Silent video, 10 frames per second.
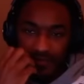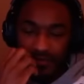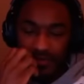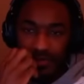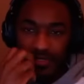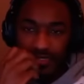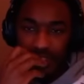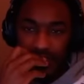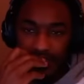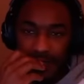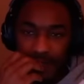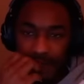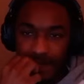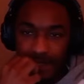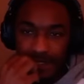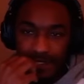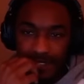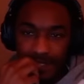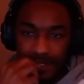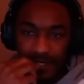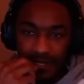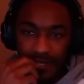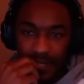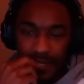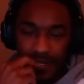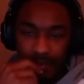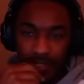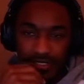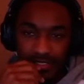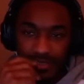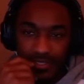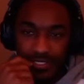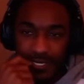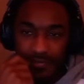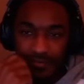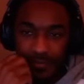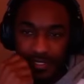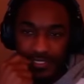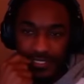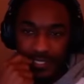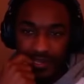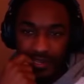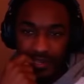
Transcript: Favorite dividend stock right now? I'm not disclosing that information.